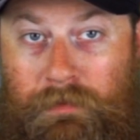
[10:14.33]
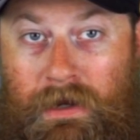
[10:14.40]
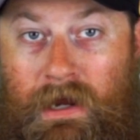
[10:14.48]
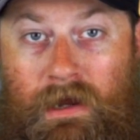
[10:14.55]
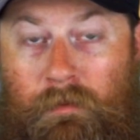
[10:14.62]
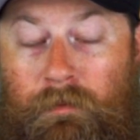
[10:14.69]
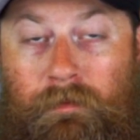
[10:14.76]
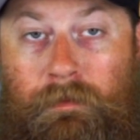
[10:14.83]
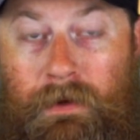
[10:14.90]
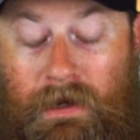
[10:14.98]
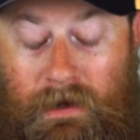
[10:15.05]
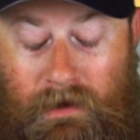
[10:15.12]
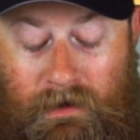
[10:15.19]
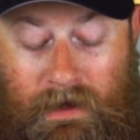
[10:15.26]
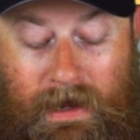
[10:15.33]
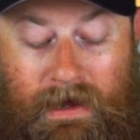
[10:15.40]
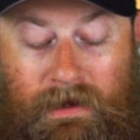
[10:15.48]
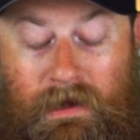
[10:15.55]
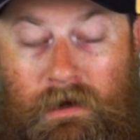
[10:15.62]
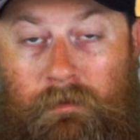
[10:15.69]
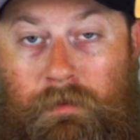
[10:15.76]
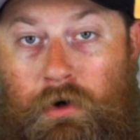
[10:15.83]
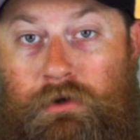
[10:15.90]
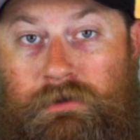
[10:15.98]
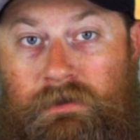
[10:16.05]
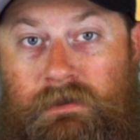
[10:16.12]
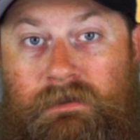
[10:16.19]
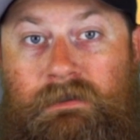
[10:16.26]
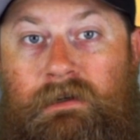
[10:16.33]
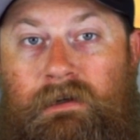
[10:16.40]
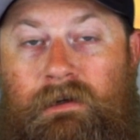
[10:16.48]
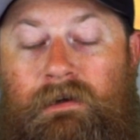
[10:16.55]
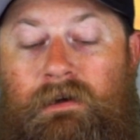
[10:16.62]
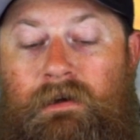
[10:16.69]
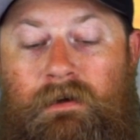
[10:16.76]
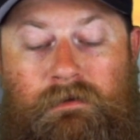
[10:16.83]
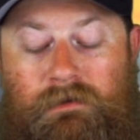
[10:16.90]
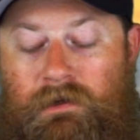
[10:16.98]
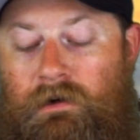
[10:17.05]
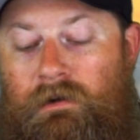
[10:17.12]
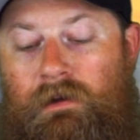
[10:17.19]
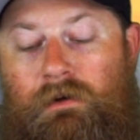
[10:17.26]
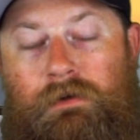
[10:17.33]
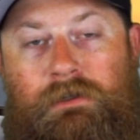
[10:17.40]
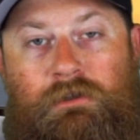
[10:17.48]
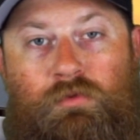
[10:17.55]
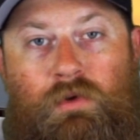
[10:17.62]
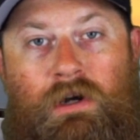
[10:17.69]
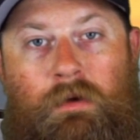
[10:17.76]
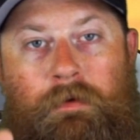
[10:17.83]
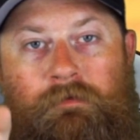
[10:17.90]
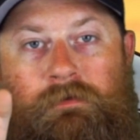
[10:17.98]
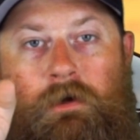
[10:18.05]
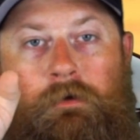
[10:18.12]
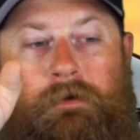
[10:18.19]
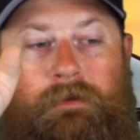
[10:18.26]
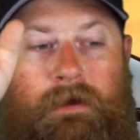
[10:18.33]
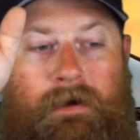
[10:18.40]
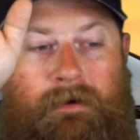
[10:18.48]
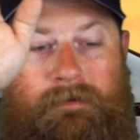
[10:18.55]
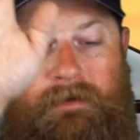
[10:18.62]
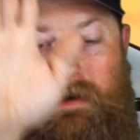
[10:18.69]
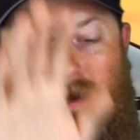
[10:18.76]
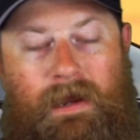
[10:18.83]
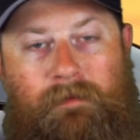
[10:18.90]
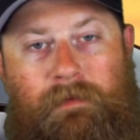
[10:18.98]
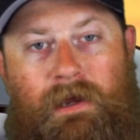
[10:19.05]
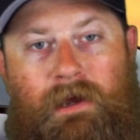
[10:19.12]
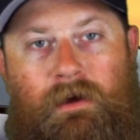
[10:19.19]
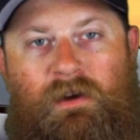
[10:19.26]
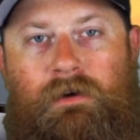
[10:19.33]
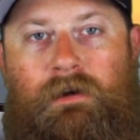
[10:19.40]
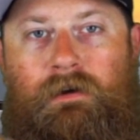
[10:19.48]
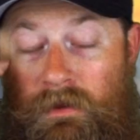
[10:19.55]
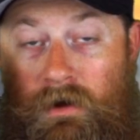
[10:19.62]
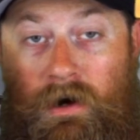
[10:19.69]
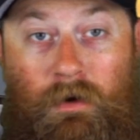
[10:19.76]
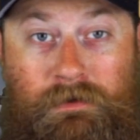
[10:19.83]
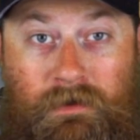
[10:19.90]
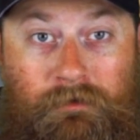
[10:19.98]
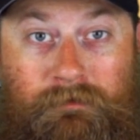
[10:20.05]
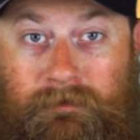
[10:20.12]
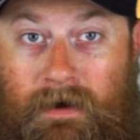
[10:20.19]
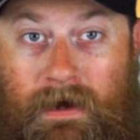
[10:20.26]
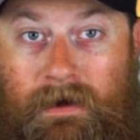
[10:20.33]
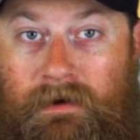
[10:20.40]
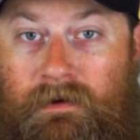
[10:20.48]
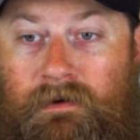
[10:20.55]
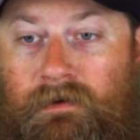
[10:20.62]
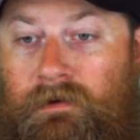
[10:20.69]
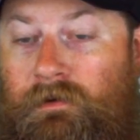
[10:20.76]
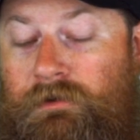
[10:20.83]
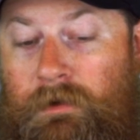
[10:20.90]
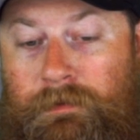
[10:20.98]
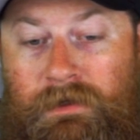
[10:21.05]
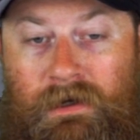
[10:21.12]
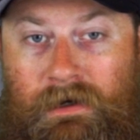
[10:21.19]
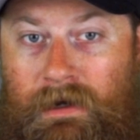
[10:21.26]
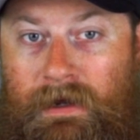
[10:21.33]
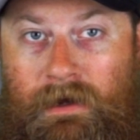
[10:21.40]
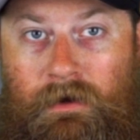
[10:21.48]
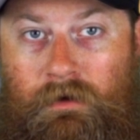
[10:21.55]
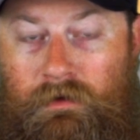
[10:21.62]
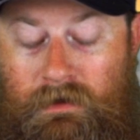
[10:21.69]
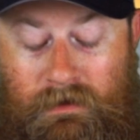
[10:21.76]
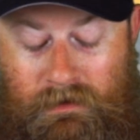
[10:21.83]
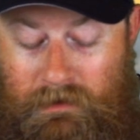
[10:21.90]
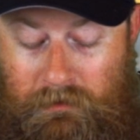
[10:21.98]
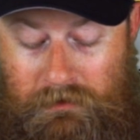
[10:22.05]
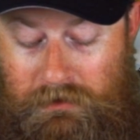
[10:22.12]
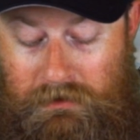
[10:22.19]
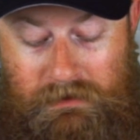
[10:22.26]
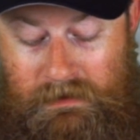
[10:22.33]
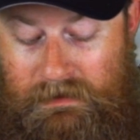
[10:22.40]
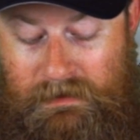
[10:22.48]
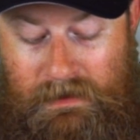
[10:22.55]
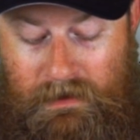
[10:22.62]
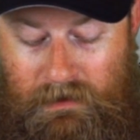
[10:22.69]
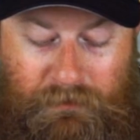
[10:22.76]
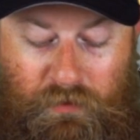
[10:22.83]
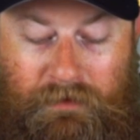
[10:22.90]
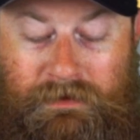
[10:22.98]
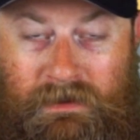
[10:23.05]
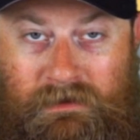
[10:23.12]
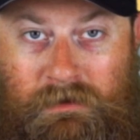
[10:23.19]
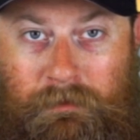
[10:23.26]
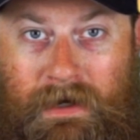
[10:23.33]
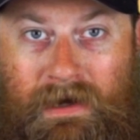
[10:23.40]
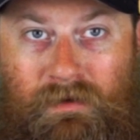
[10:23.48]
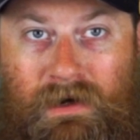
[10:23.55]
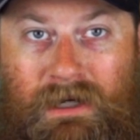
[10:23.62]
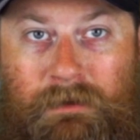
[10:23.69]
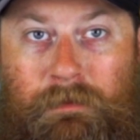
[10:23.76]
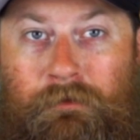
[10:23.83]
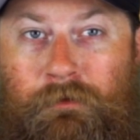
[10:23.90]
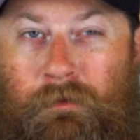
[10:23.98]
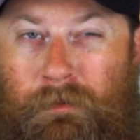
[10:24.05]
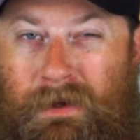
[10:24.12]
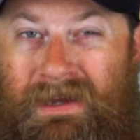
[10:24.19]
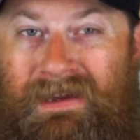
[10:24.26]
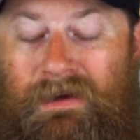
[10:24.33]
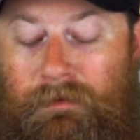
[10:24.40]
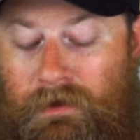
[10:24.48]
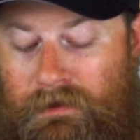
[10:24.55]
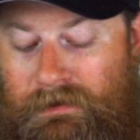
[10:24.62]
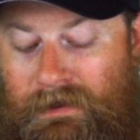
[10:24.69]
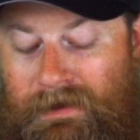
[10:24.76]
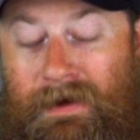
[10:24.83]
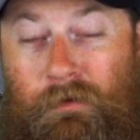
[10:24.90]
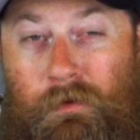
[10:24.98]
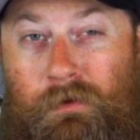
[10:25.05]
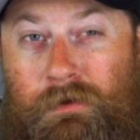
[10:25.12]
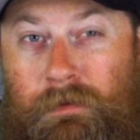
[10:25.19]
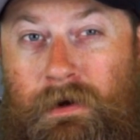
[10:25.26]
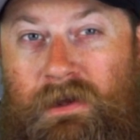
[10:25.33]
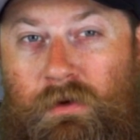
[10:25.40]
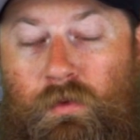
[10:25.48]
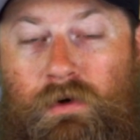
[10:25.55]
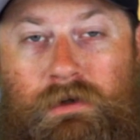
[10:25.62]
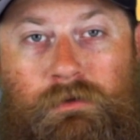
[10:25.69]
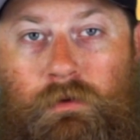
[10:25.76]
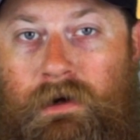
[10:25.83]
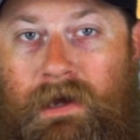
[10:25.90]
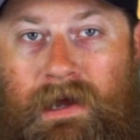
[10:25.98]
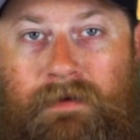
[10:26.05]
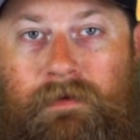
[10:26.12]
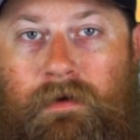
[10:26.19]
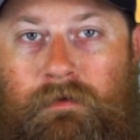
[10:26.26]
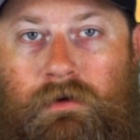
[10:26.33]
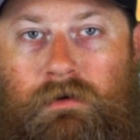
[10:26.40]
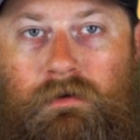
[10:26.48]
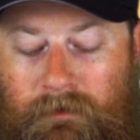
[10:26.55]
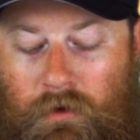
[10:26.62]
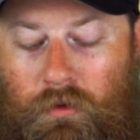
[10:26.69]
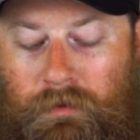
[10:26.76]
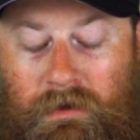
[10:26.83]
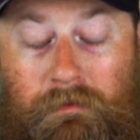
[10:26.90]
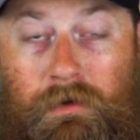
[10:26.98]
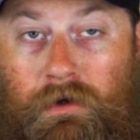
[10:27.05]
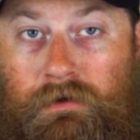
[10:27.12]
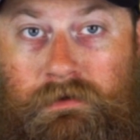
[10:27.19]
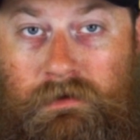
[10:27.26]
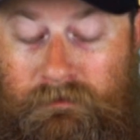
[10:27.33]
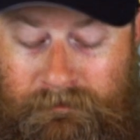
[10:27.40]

be at in person to see, because the car literally just went up and floated there and then came down, and the car was on fire, it was upside down, and it was just insane. We've seen some bad wrecks, but for me, I'm gonna say that one was probably the worst one I've ever filmed in person.